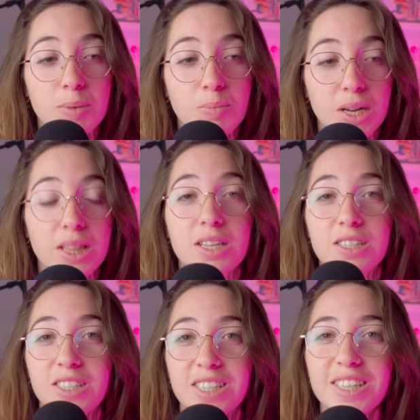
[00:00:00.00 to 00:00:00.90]
but
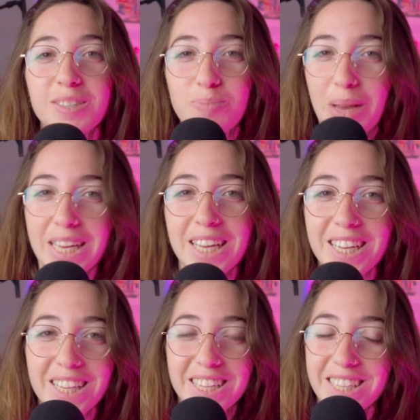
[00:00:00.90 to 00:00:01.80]
they're still making
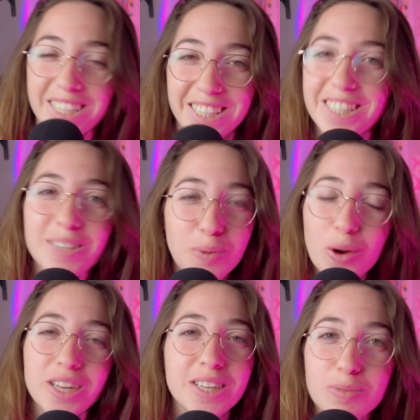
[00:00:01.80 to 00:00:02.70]
it and they're still
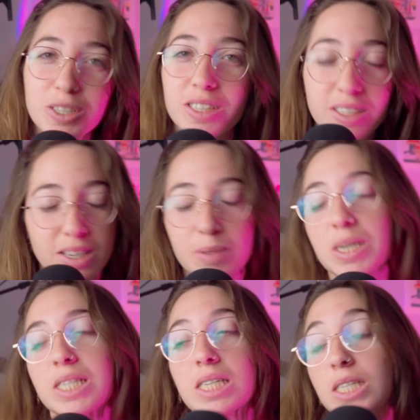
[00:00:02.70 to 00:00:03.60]
working, which is
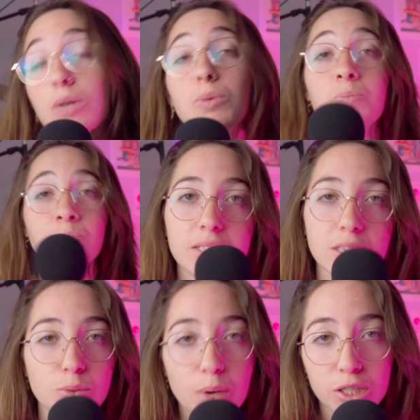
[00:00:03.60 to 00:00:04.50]
amazing. So
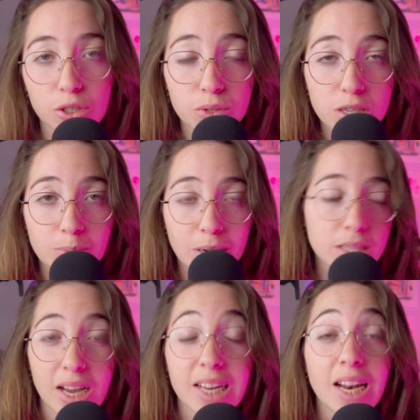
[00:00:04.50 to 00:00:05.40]
this is why I chose this
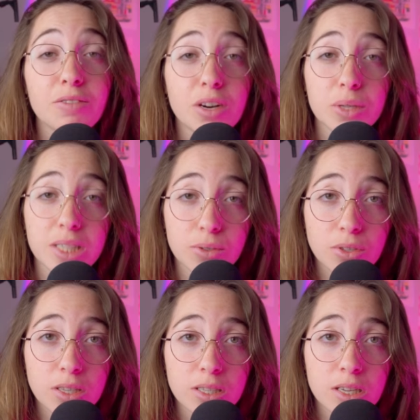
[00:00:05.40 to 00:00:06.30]
mic. I love how it sounds
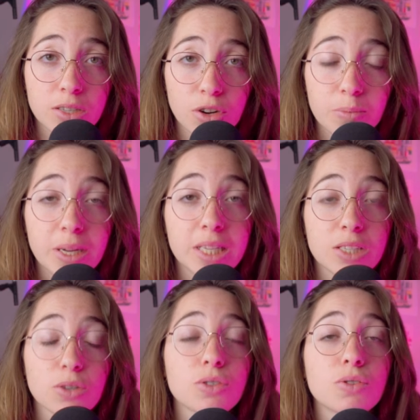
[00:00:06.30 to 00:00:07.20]
on the snare drum and
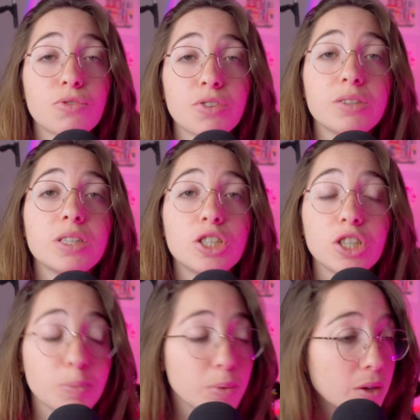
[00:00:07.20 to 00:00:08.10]
it's also very
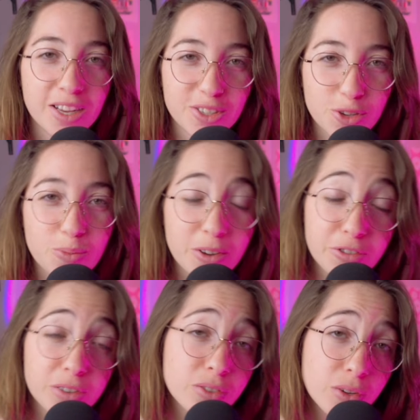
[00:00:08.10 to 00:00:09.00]
cheap. So my
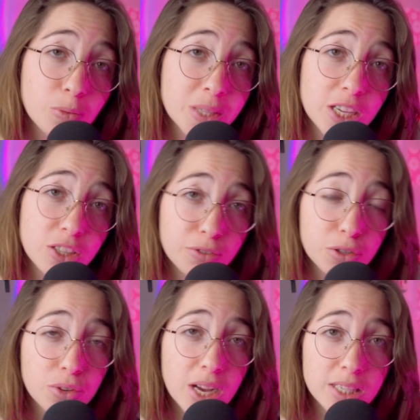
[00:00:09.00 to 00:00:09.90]
first recommendation for
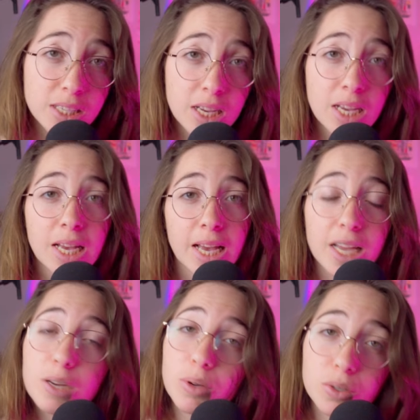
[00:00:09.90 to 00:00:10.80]
you guys,
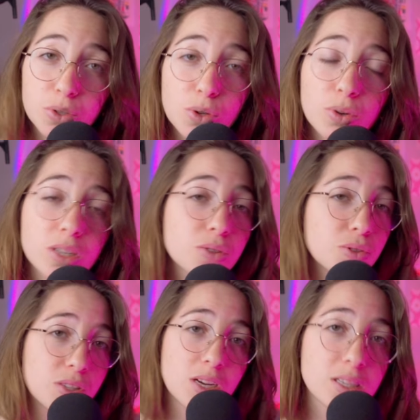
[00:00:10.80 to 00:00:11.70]
anyone who's looking to
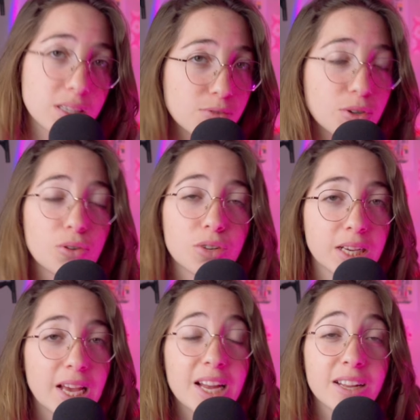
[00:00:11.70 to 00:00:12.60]
start
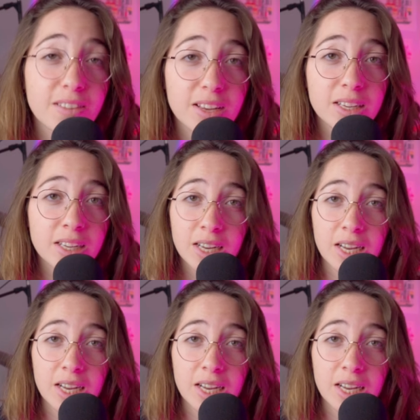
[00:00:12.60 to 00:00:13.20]
recording anything,